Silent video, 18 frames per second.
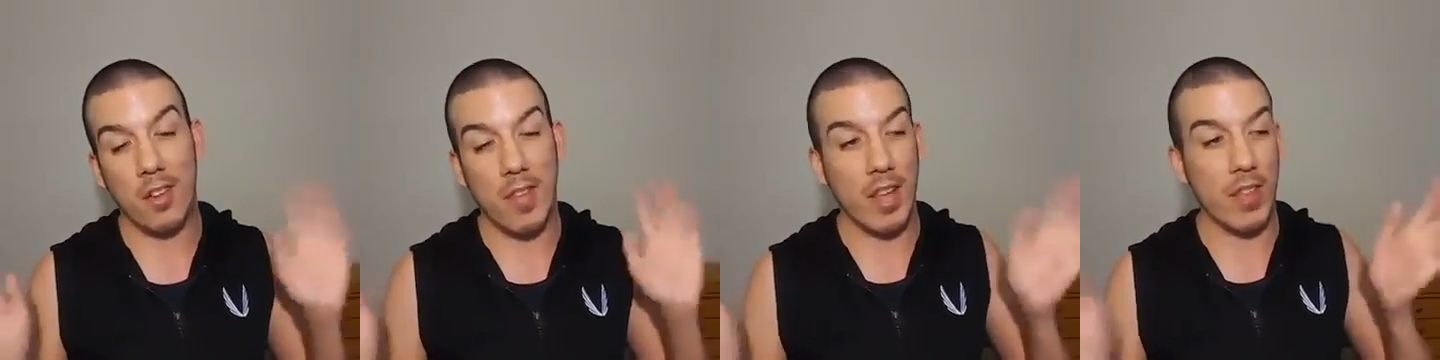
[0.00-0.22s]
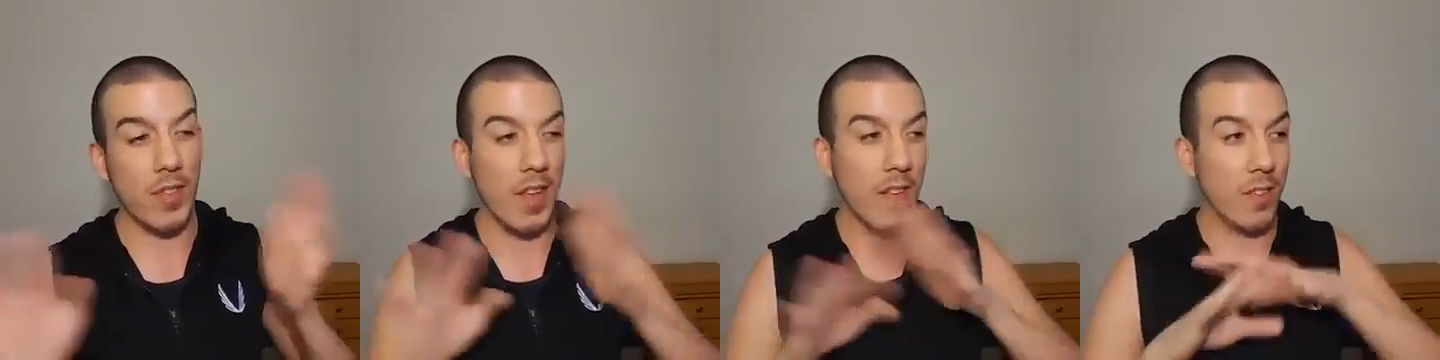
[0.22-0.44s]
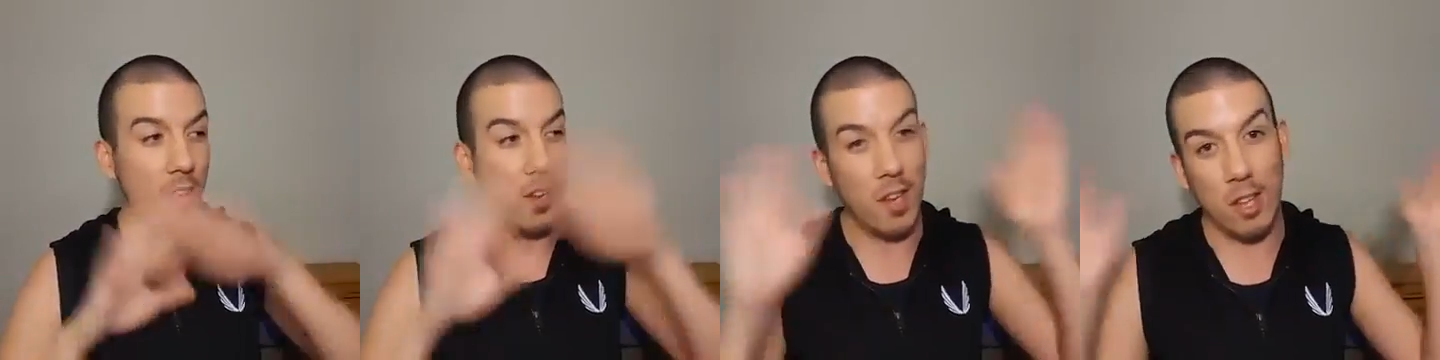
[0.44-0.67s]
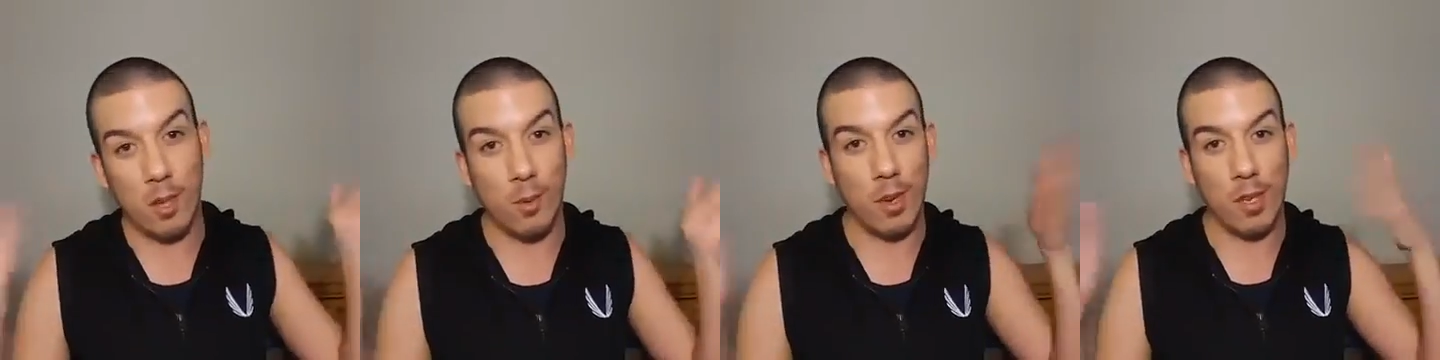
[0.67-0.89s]
They think, you
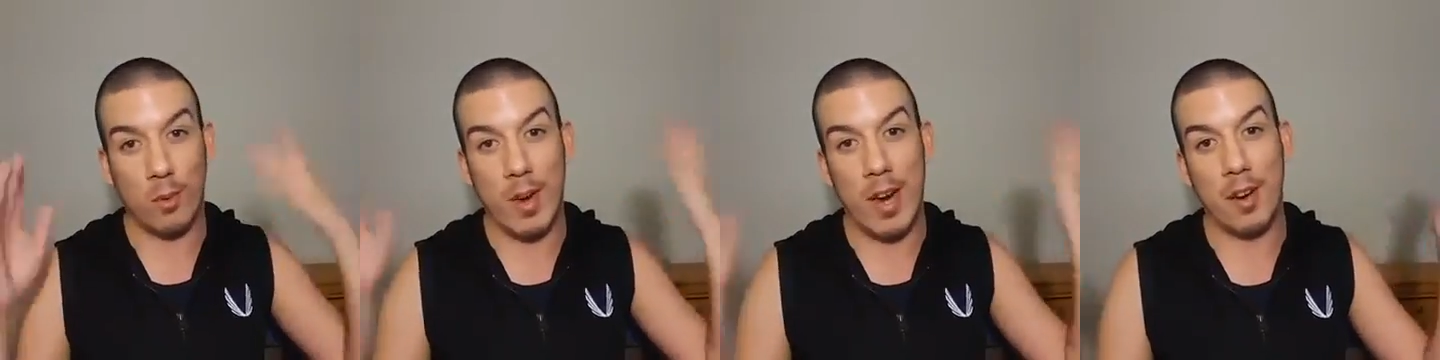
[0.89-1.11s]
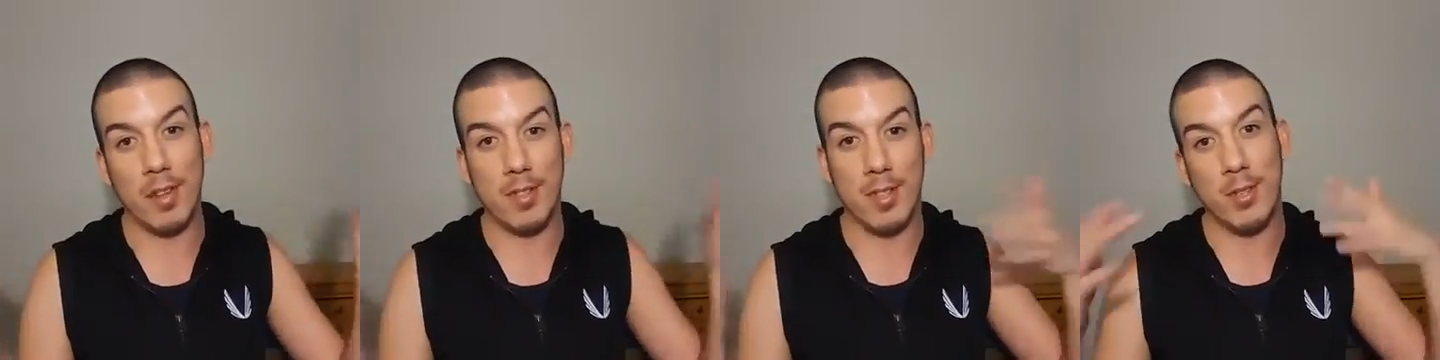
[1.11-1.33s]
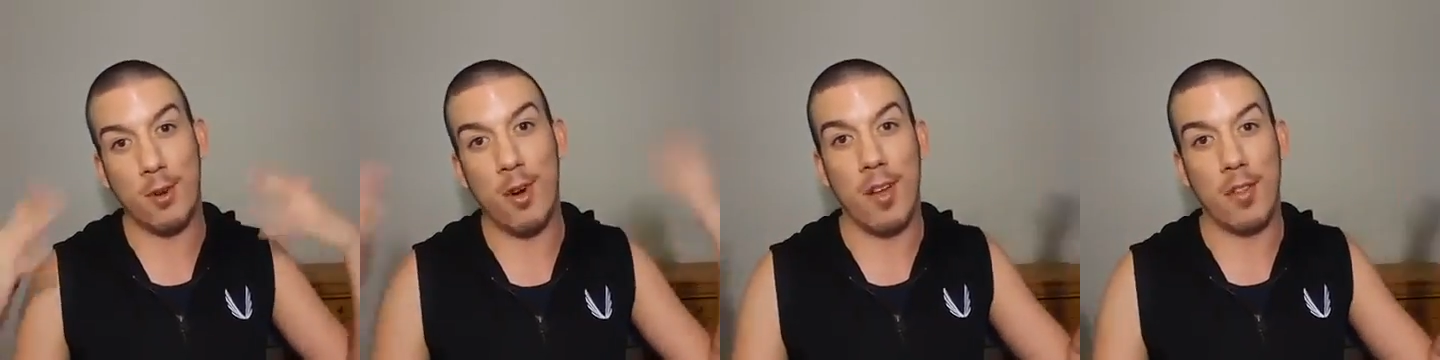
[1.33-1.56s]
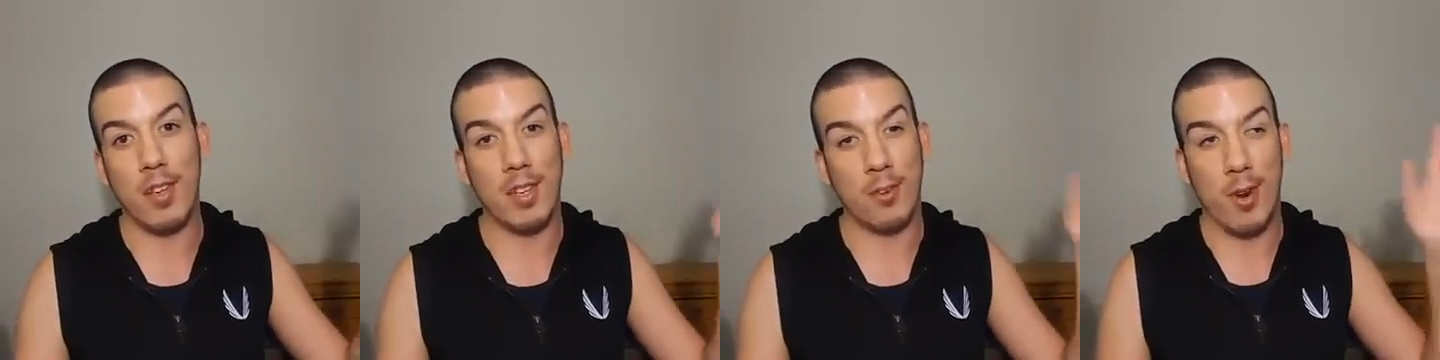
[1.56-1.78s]
know, the world around us is
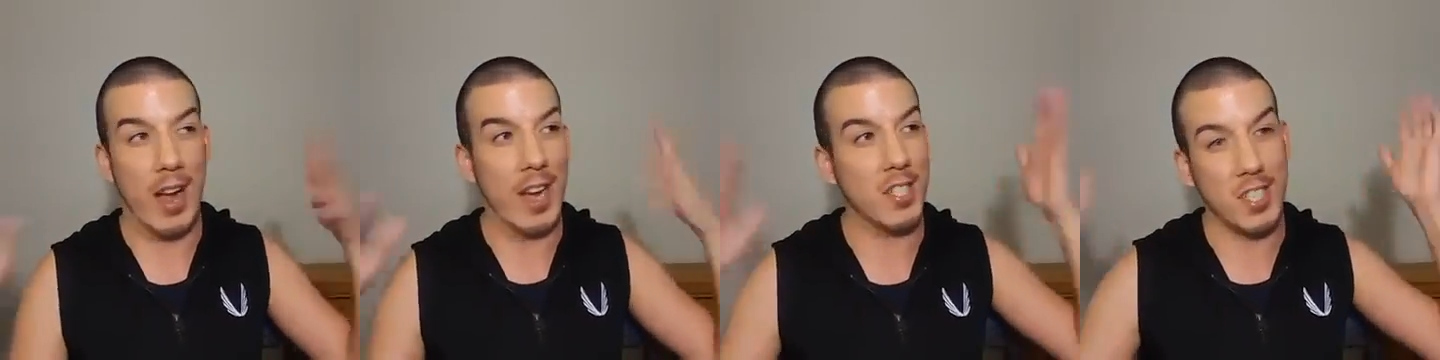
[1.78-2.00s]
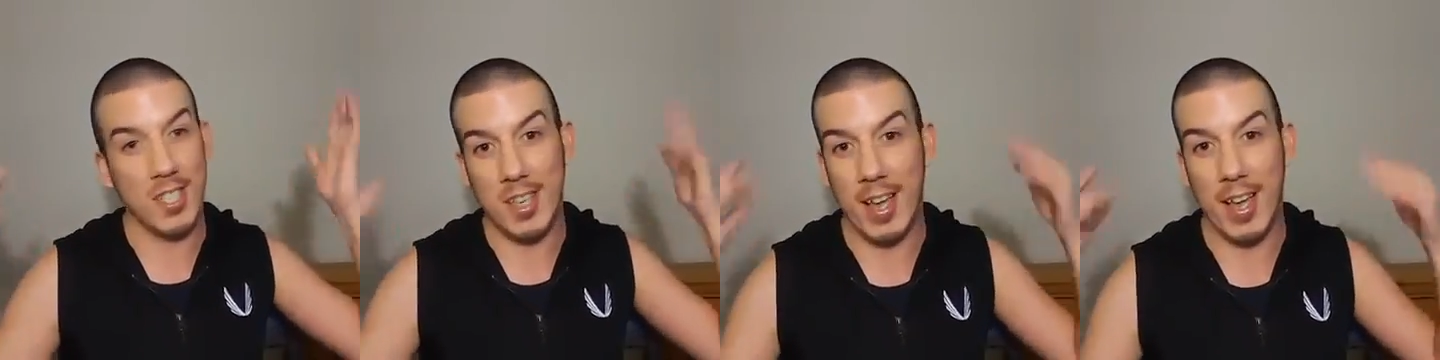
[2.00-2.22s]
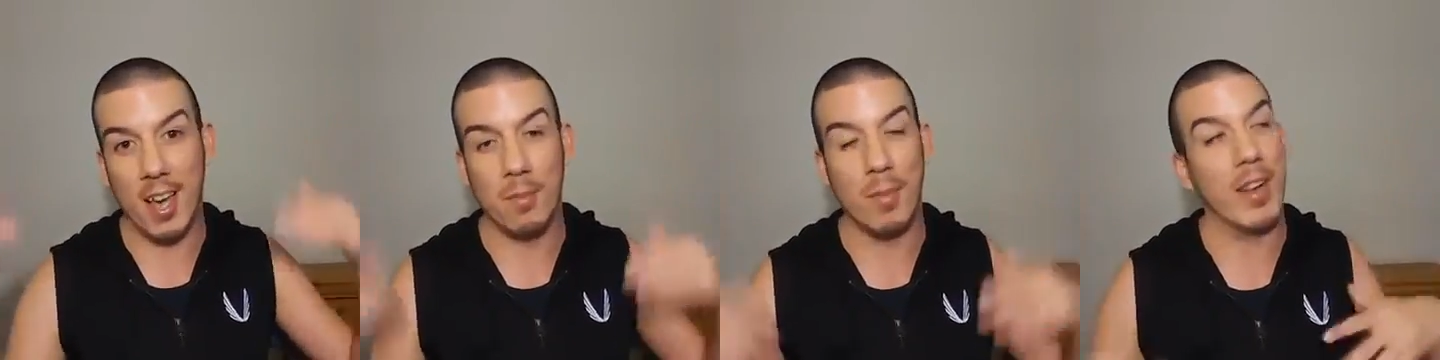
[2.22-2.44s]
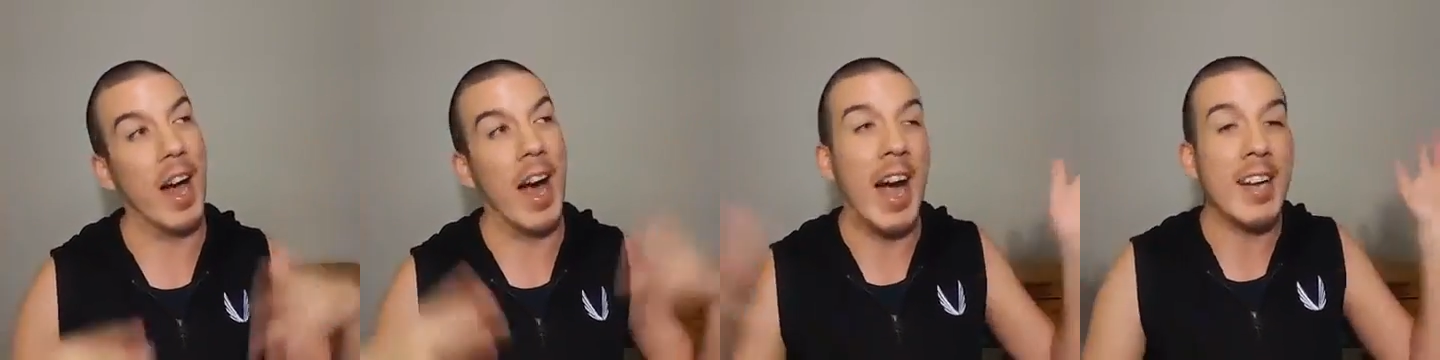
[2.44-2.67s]
crashing down,
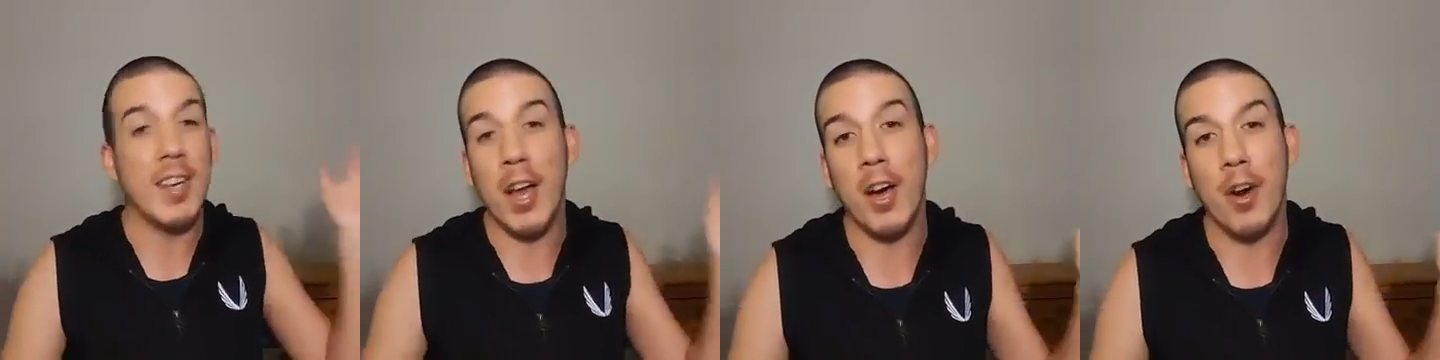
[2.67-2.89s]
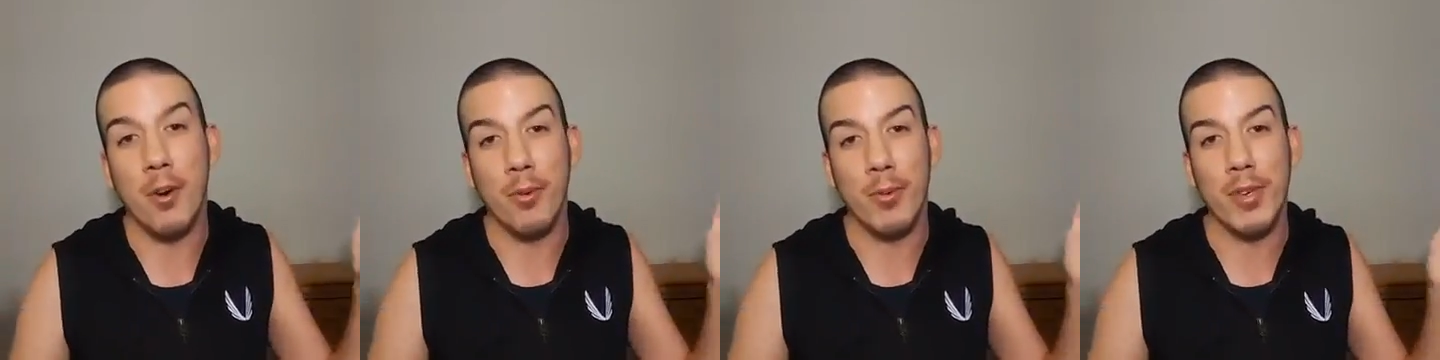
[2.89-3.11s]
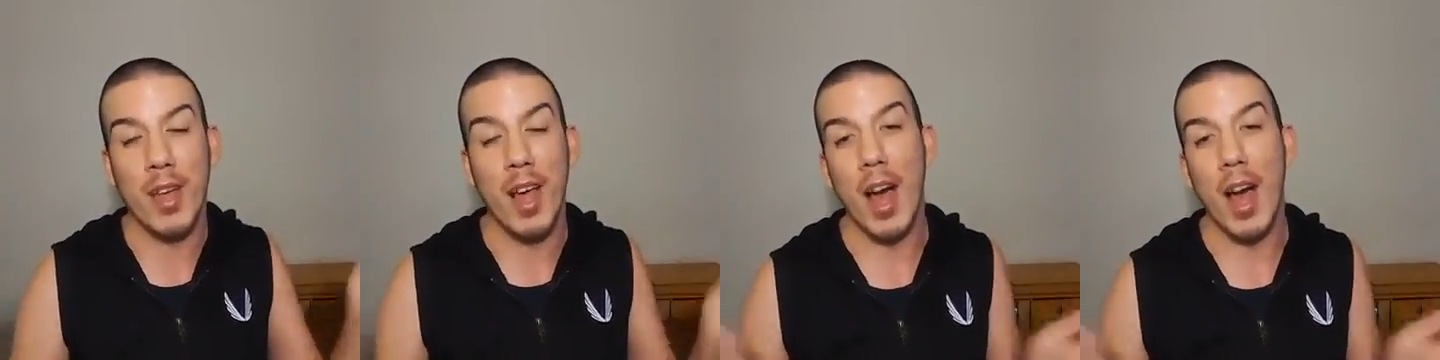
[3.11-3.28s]
but I don't.